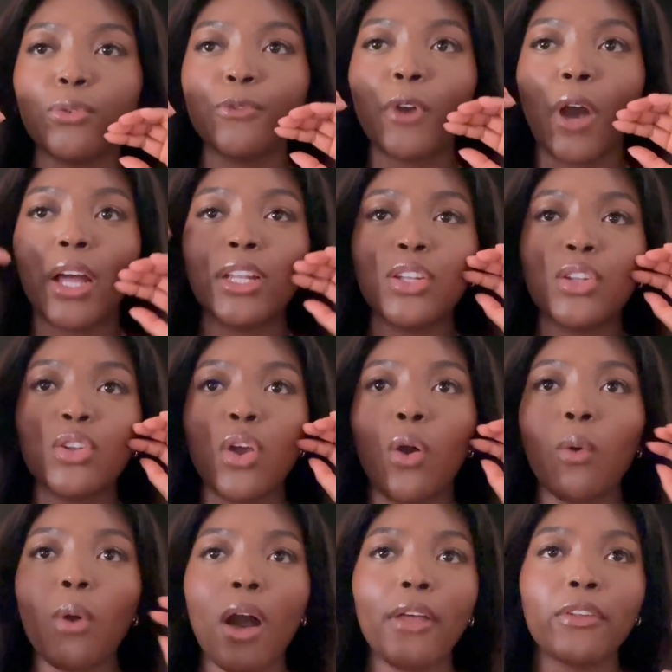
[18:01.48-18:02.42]
got
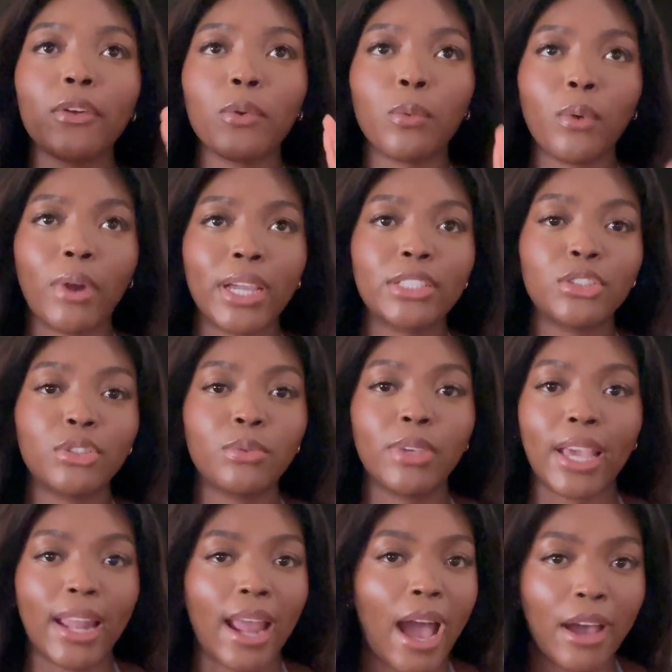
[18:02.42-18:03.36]
no other way to
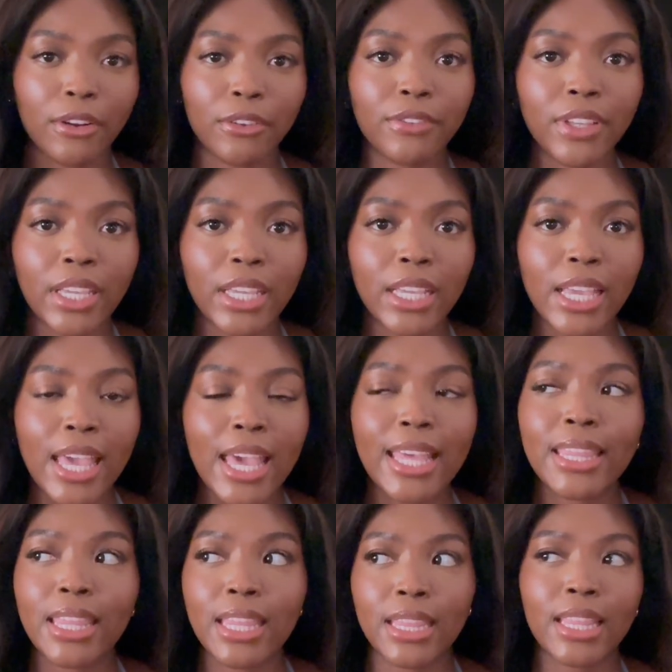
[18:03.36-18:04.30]
get out of it
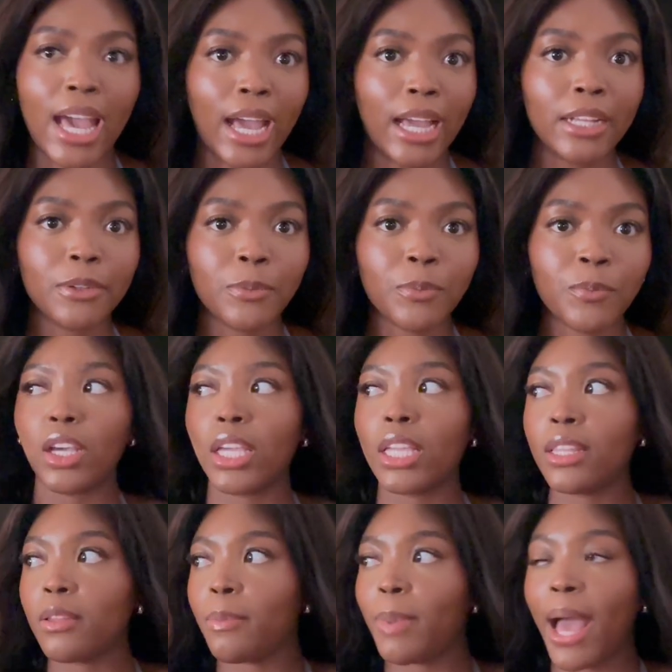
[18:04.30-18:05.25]
than that.
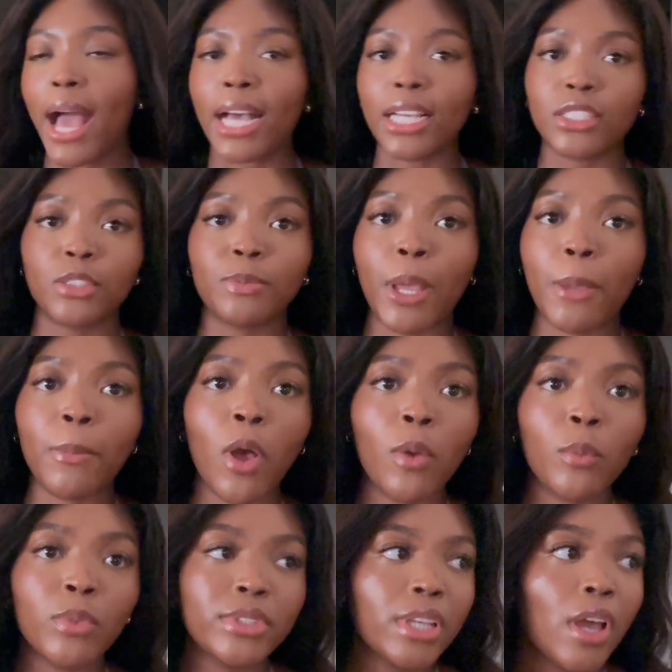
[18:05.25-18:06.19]
In the past, my
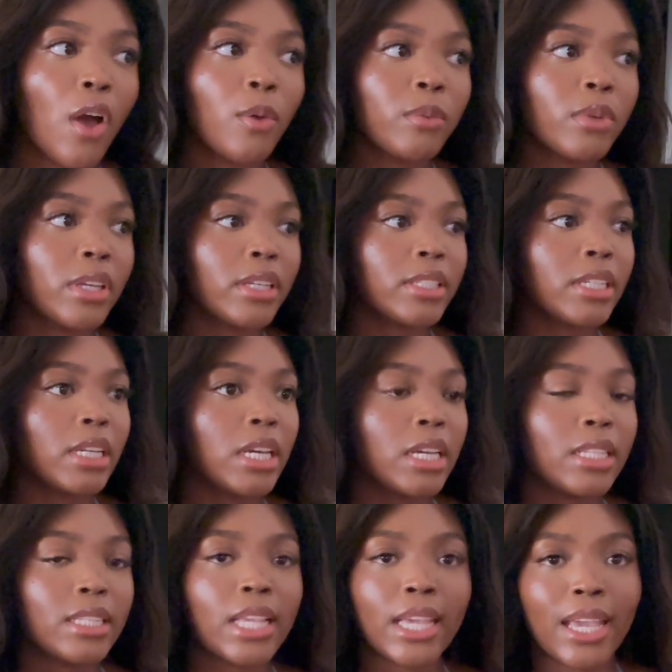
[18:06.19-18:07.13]
mom would tell me,
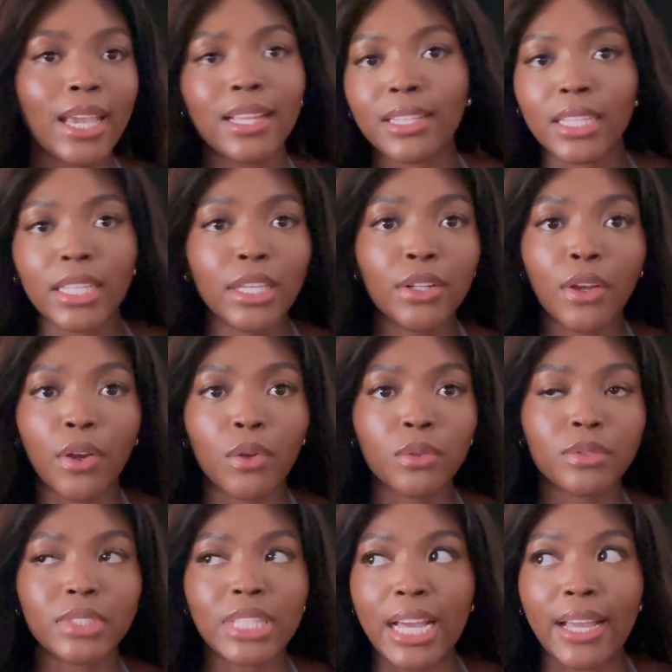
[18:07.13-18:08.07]
and
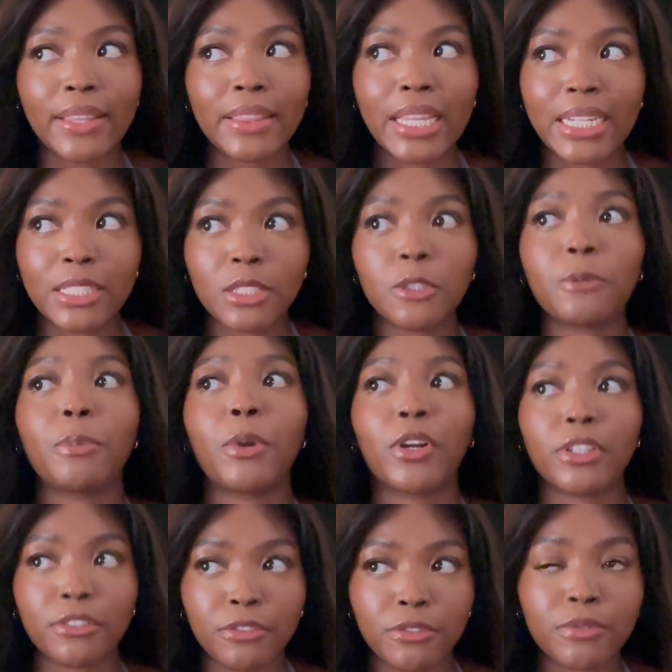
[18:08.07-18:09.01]
that is a
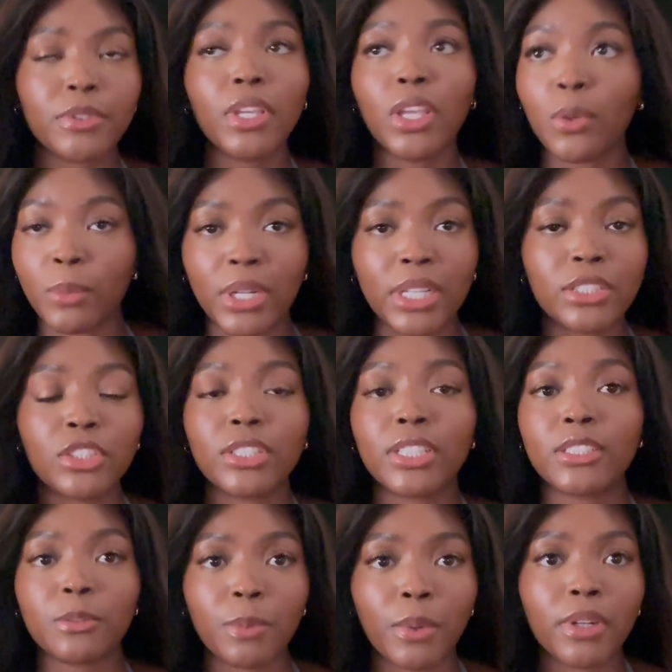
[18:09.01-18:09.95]
part of human nature,
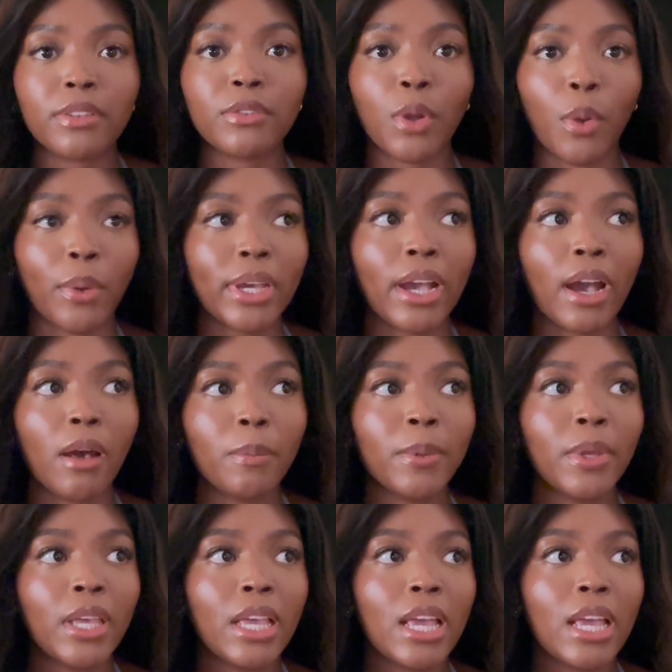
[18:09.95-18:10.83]
that's a part of growing up.